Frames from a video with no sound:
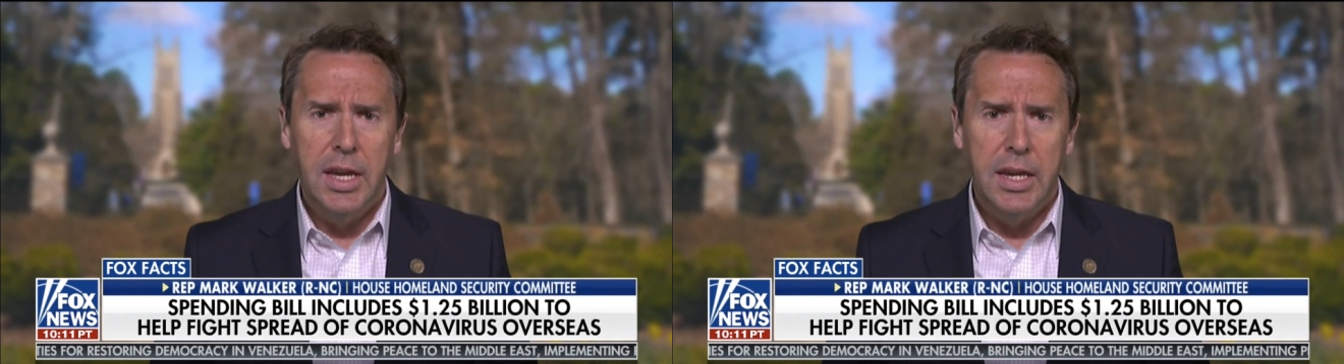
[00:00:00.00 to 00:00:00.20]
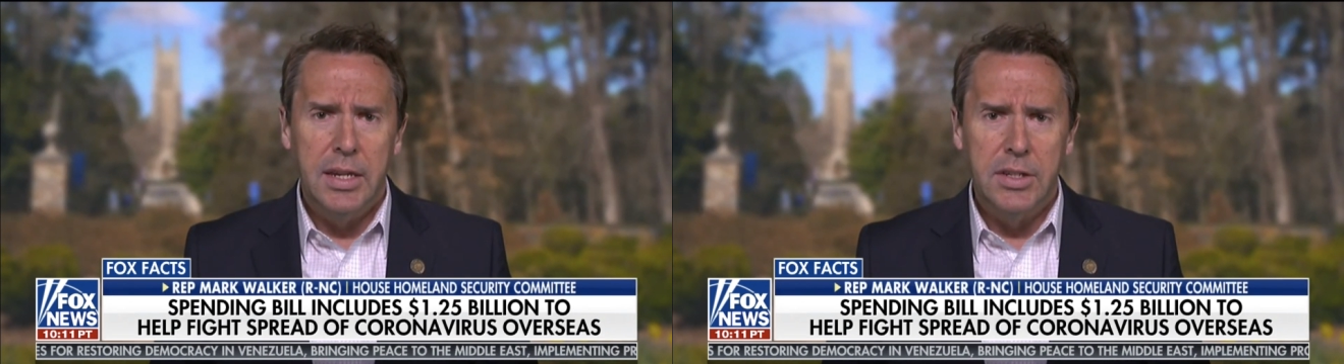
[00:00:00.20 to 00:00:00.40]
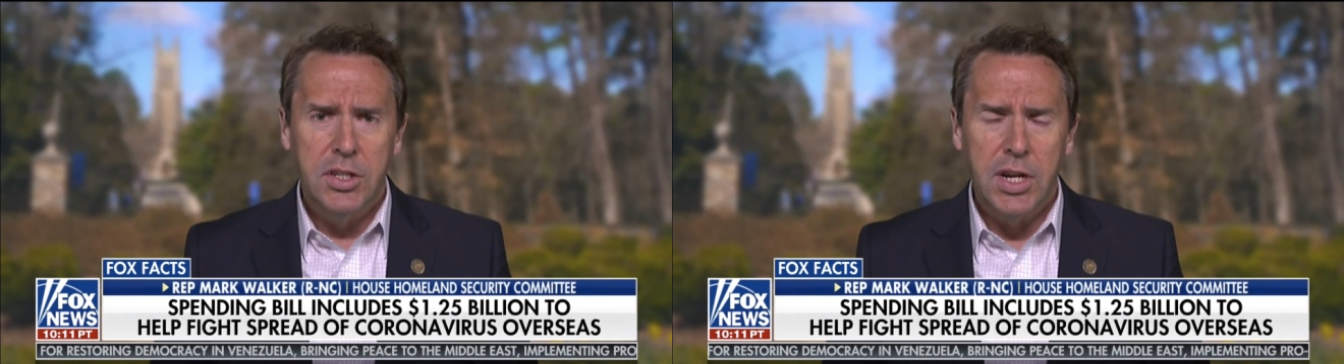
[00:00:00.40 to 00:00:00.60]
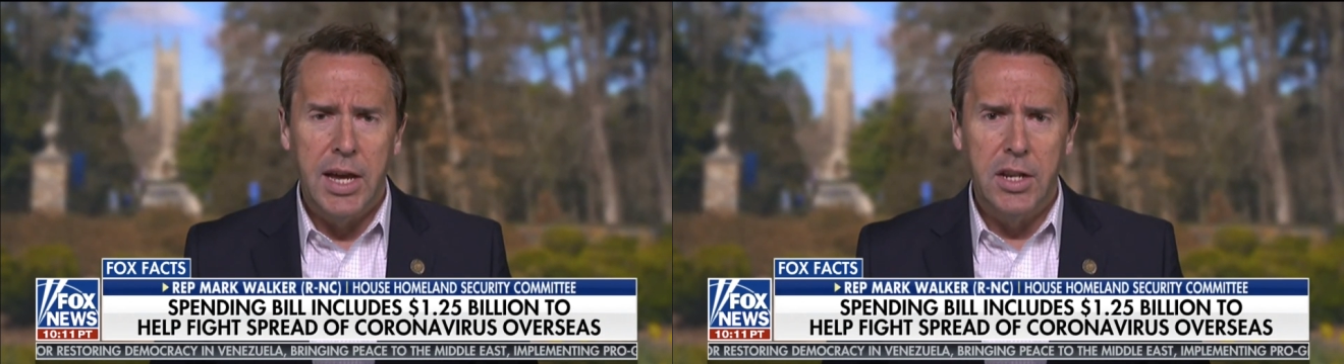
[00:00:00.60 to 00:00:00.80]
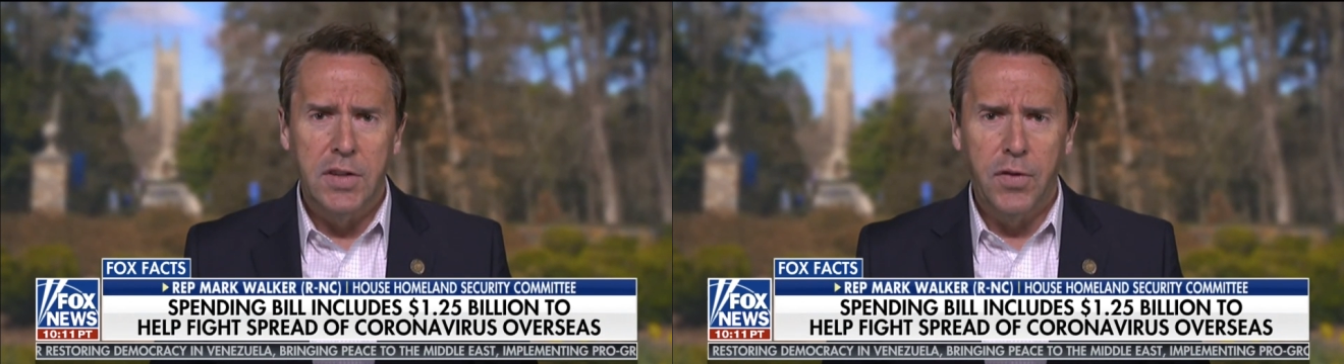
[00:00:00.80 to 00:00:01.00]
is
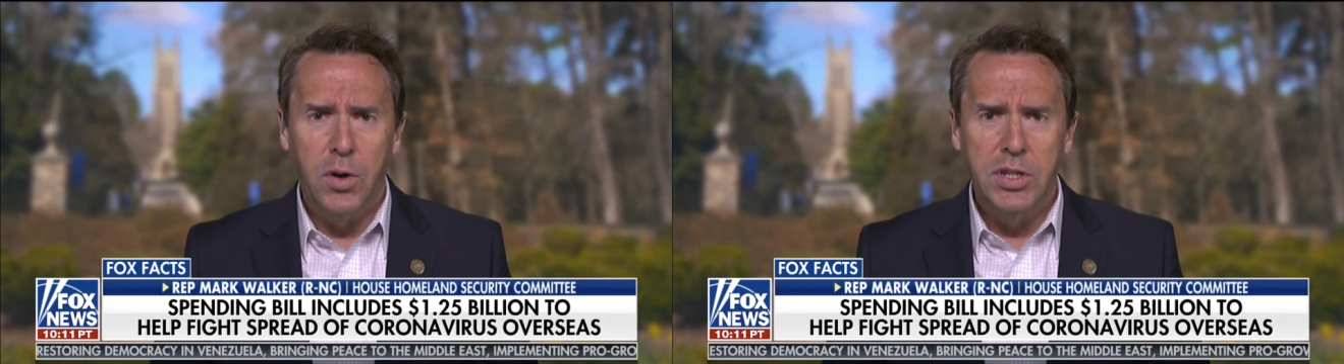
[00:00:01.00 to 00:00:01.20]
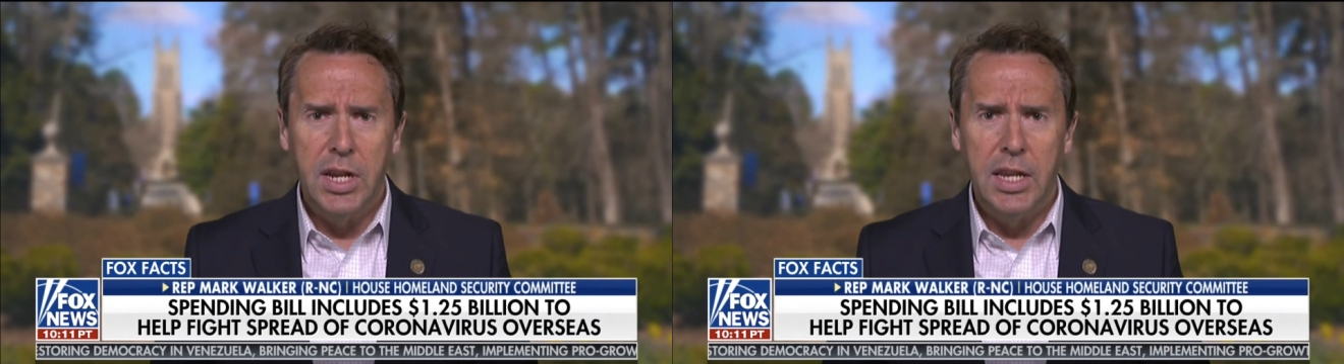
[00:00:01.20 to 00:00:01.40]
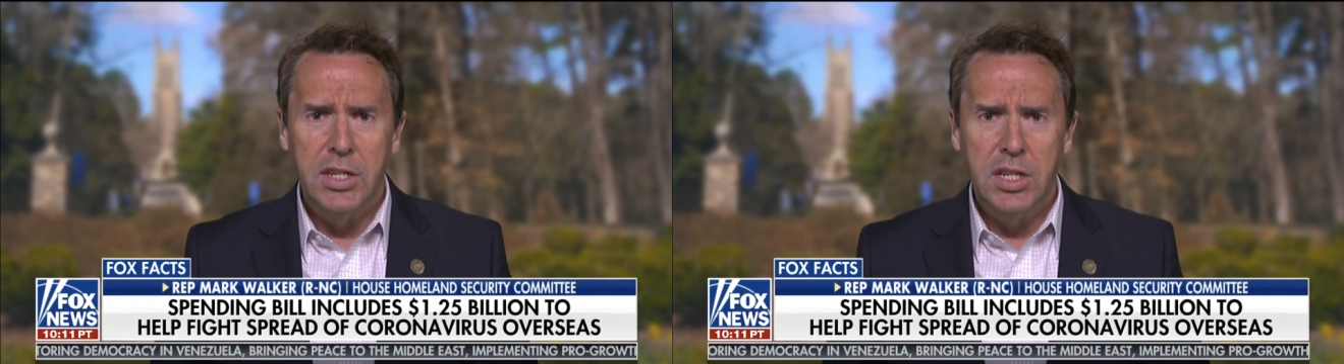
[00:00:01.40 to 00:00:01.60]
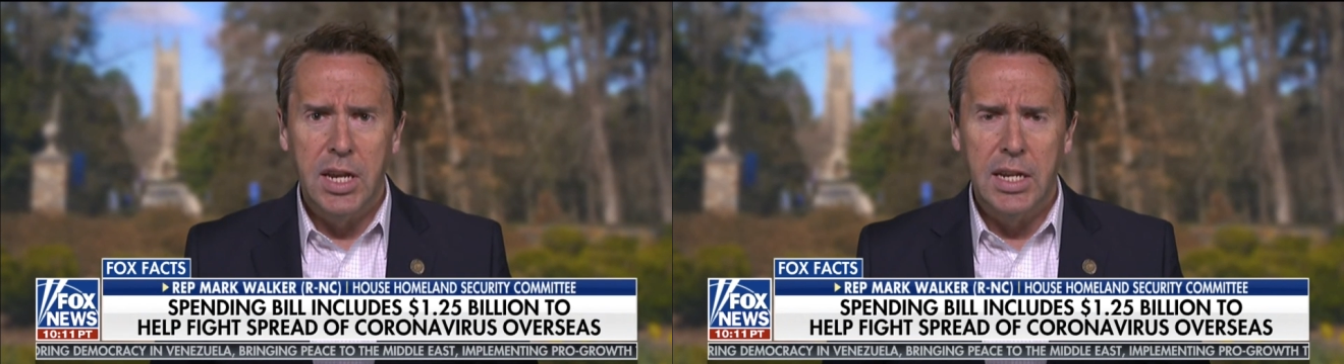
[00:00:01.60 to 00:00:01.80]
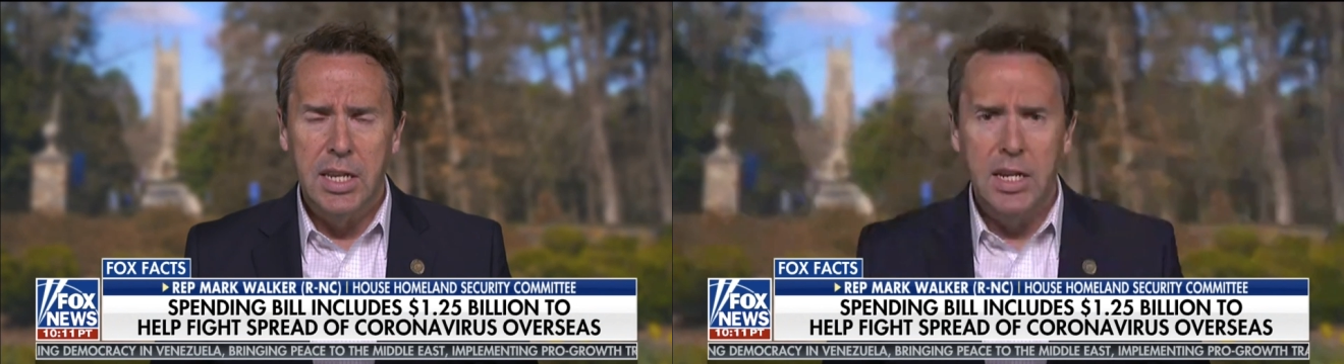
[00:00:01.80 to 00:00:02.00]
China's first
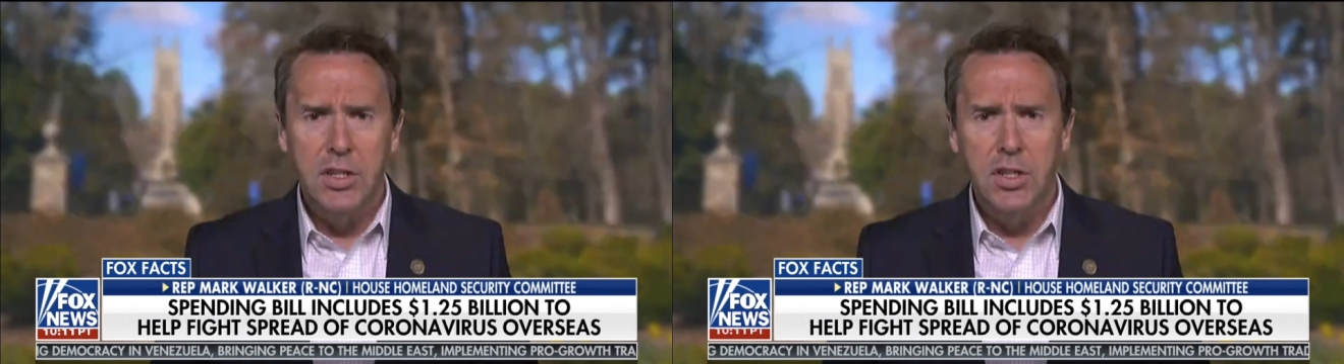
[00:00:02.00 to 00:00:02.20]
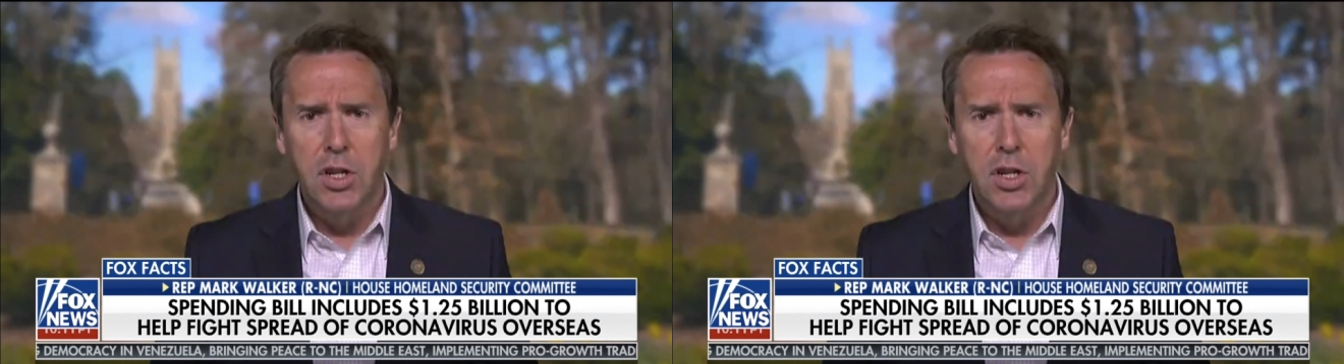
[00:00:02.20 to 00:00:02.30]
instinct is